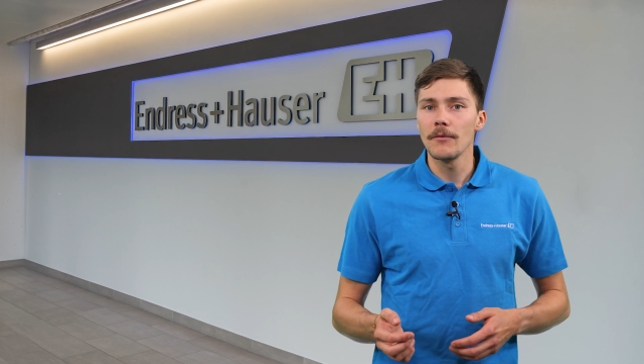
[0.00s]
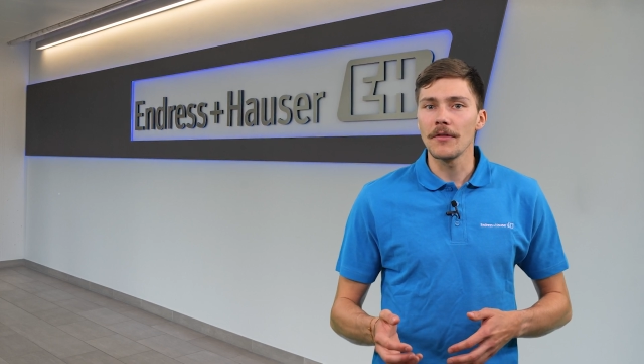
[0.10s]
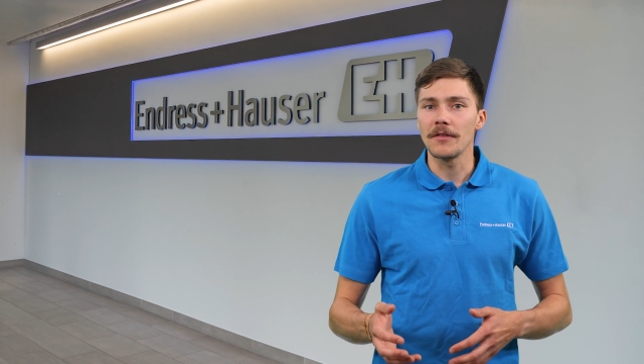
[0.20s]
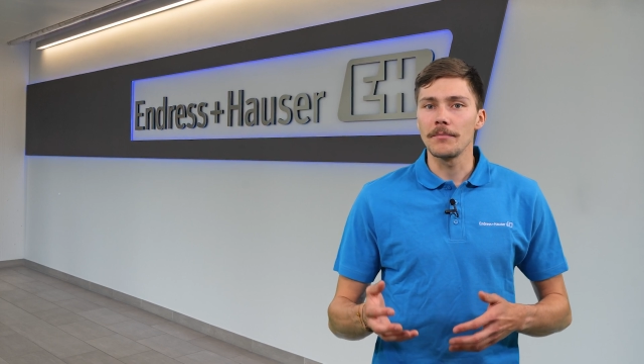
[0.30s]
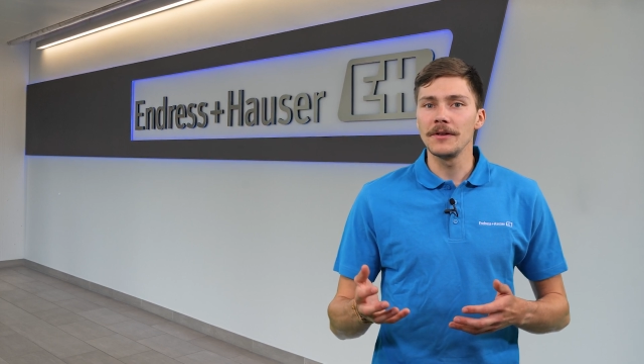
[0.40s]

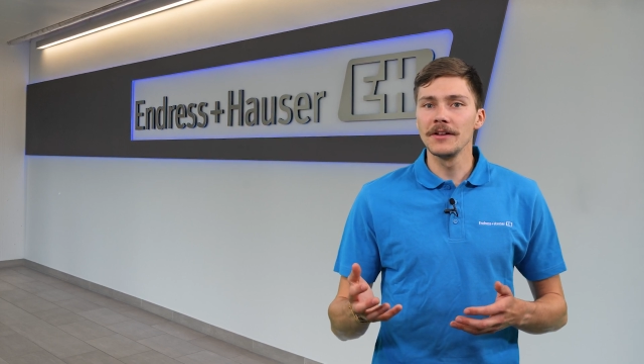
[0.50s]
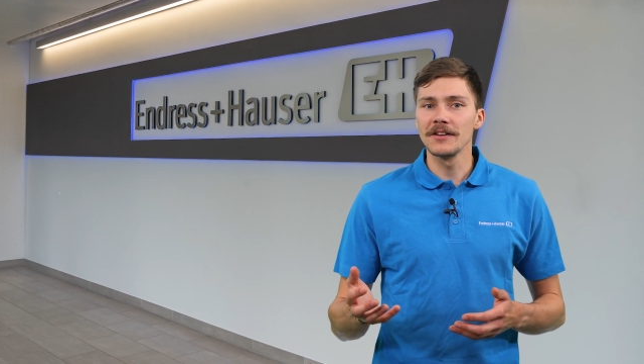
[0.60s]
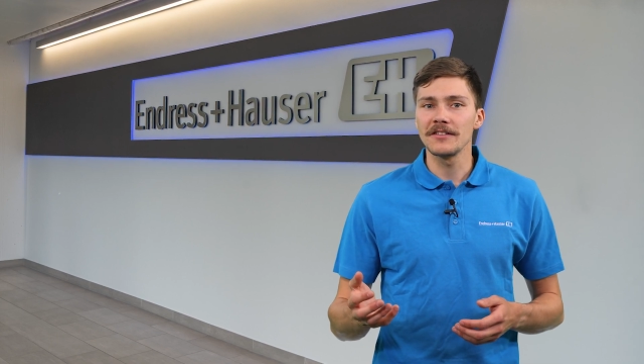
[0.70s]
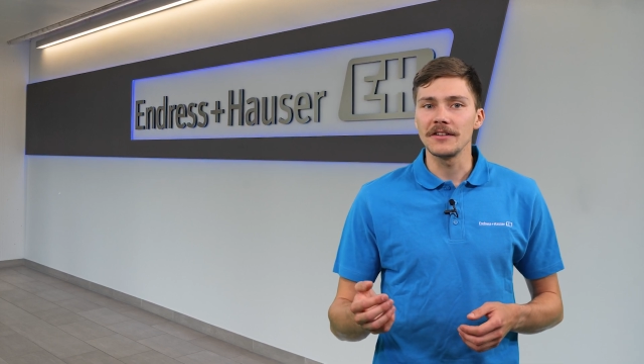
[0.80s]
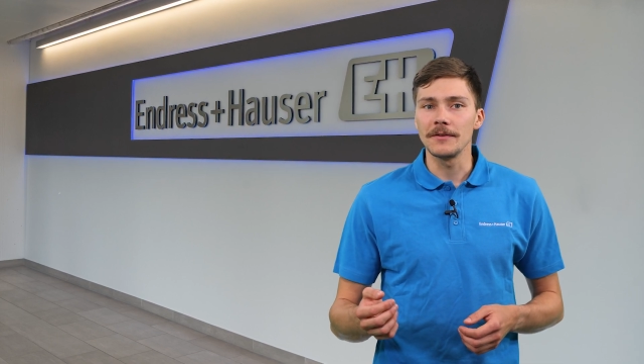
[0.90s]
with the
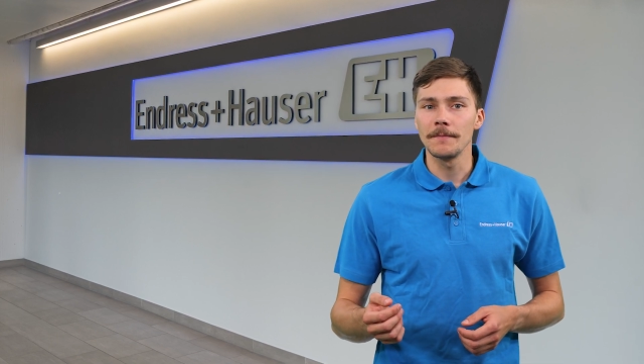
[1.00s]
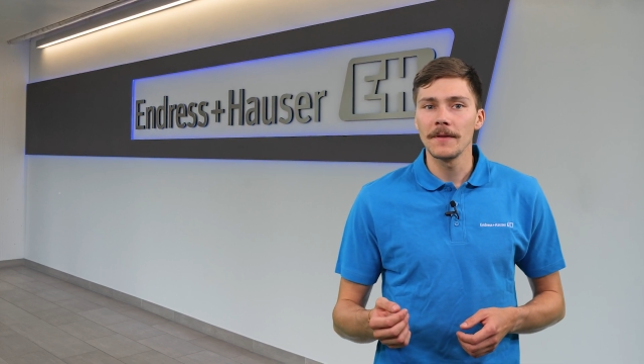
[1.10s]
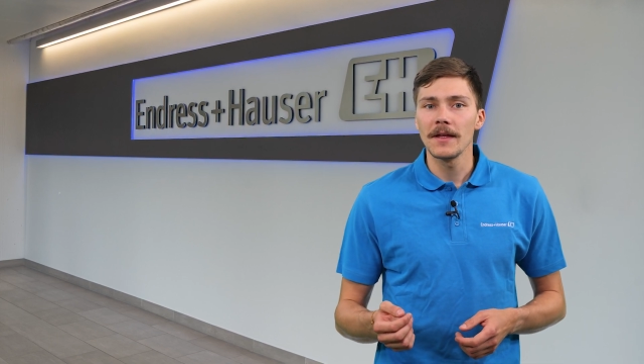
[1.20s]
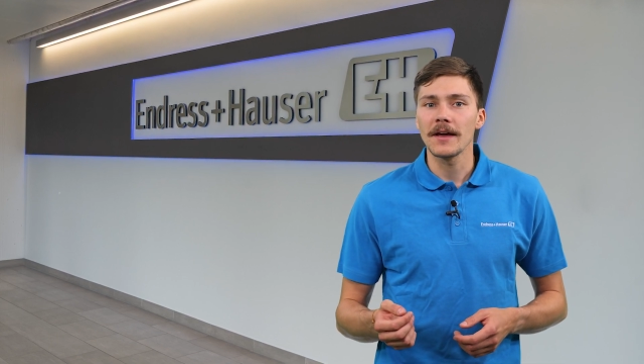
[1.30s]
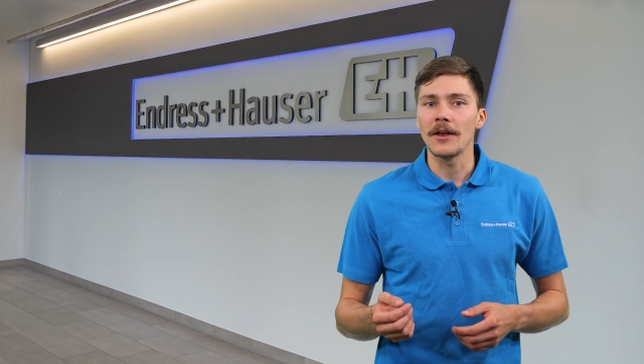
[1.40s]
PLC
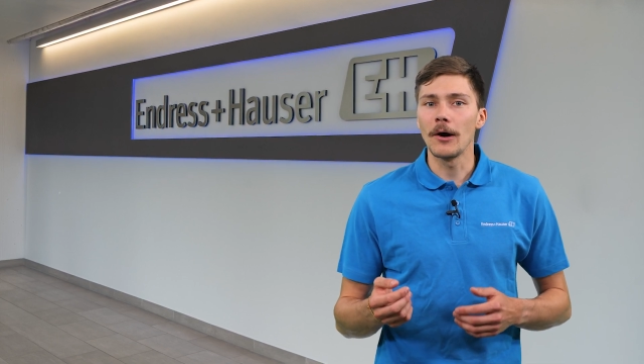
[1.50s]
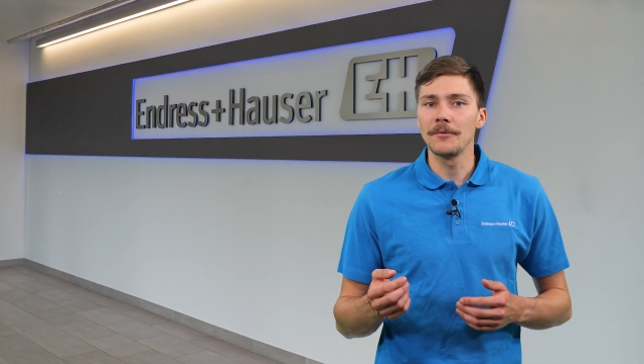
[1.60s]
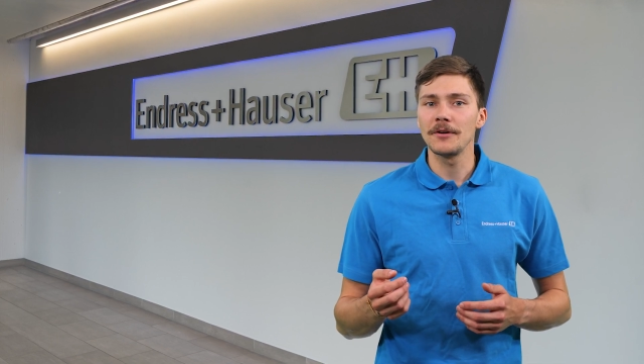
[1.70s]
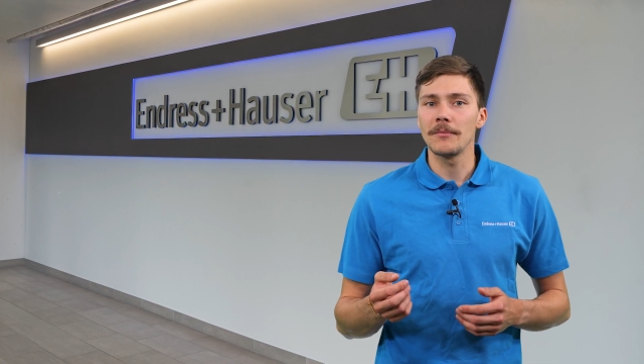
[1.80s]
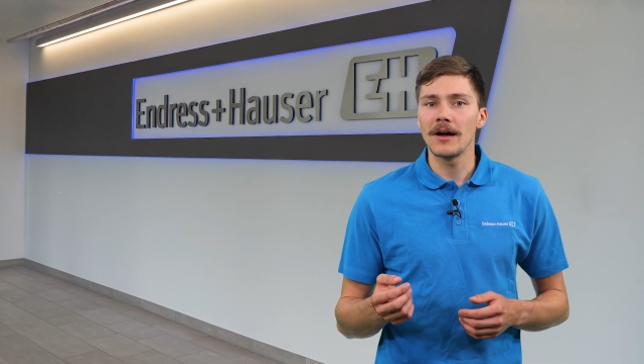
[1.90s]
can
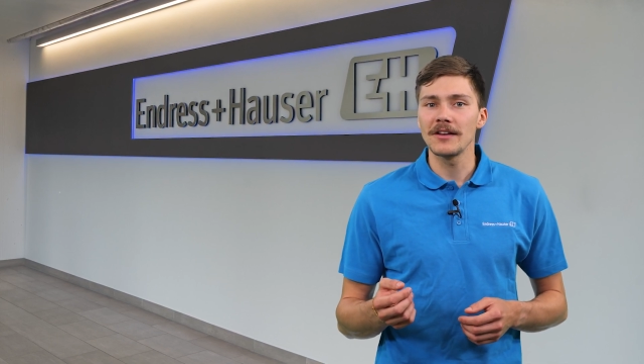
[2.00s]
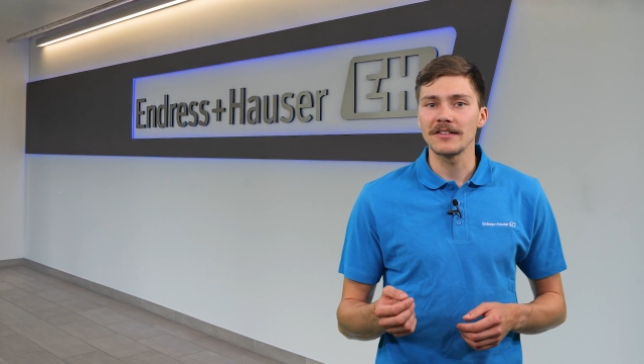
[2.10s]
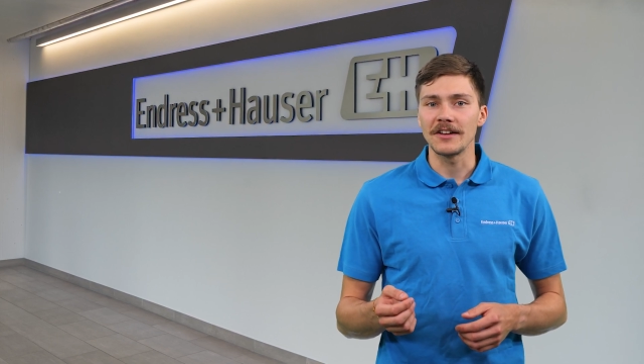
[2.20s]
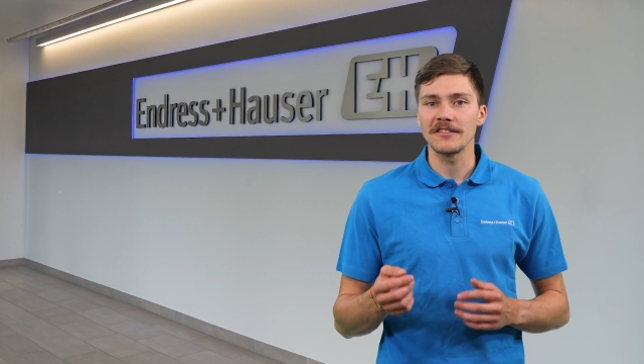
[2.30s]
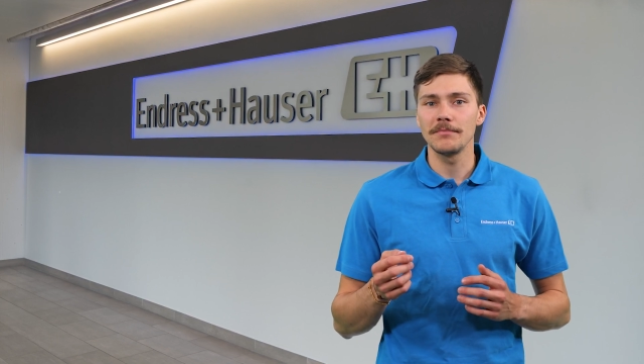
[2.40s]

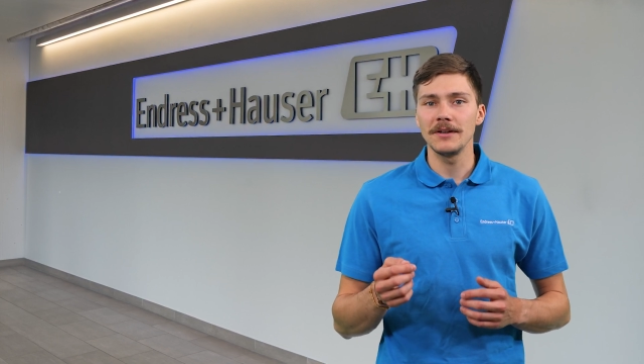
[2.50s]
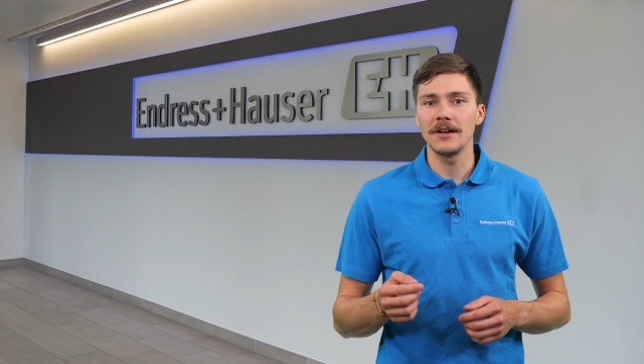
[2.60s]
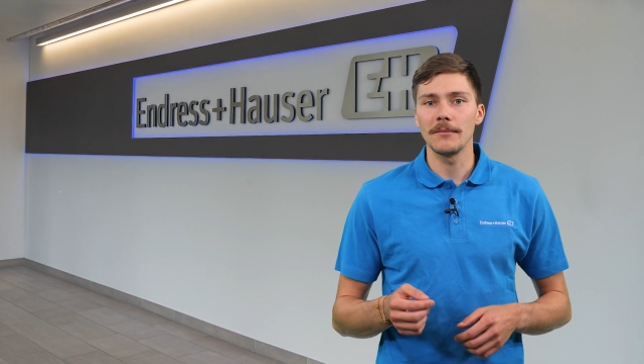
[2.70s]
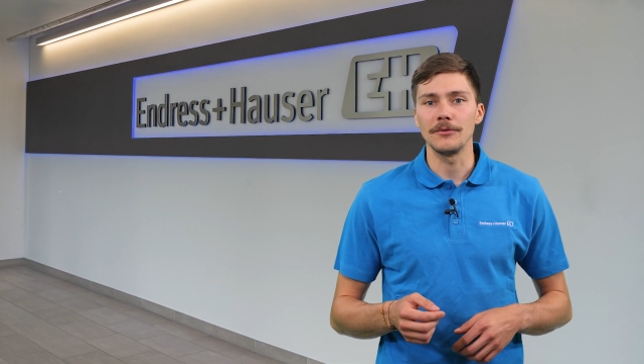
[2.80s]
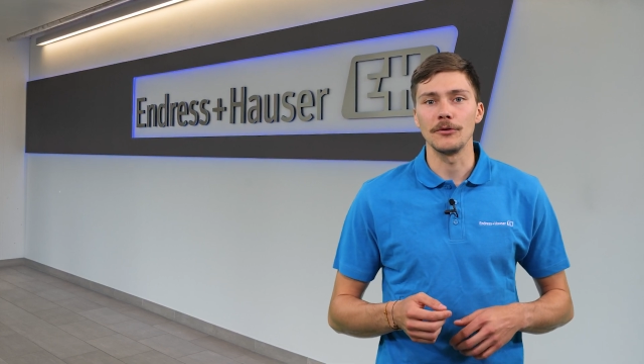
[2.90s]
optimize and
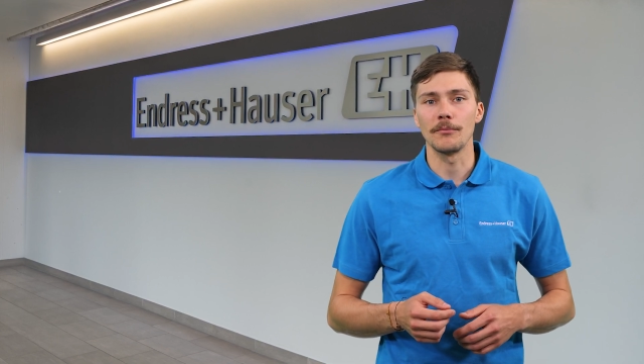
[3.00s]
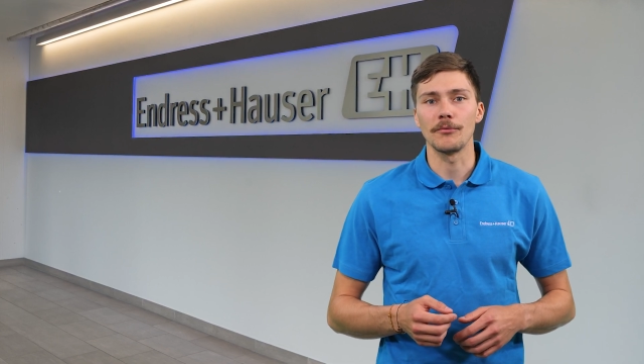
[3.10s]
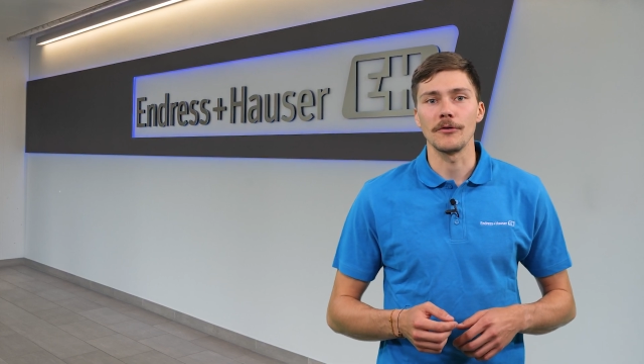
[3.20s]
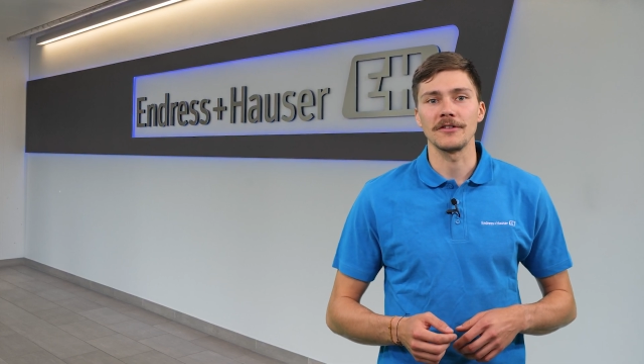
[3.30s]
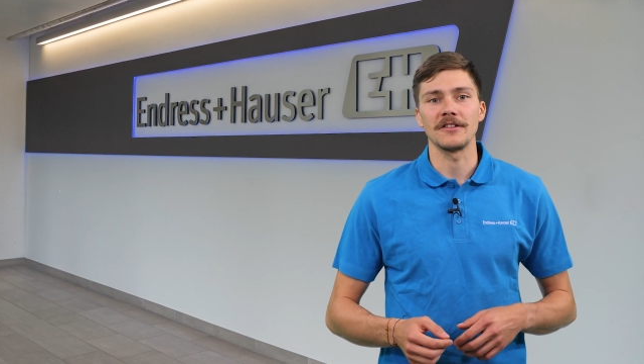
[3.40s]
speed up your
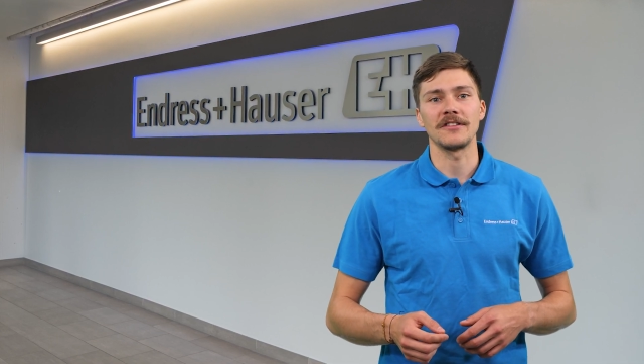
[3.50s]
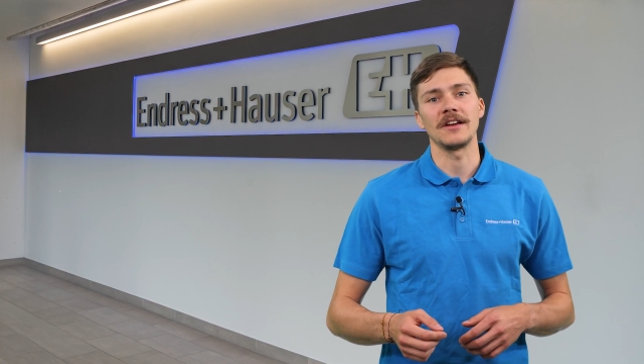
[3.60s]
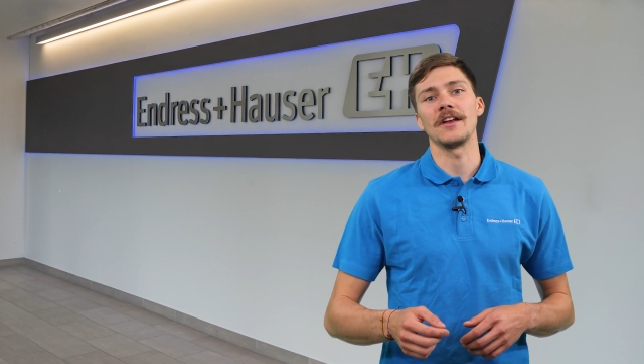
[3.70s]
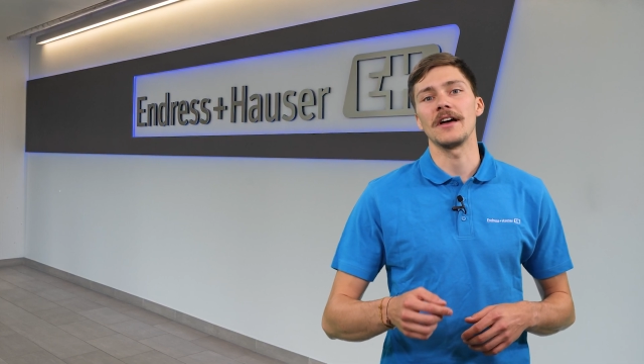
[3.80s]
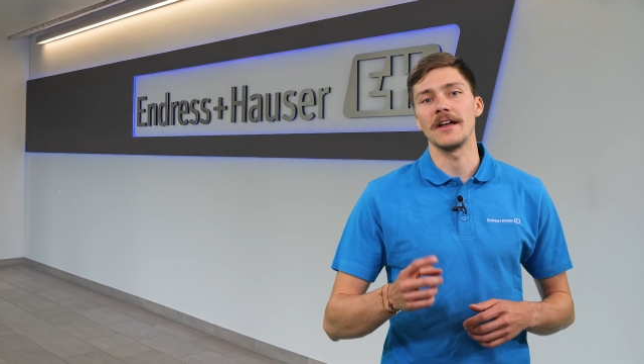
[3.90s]
process data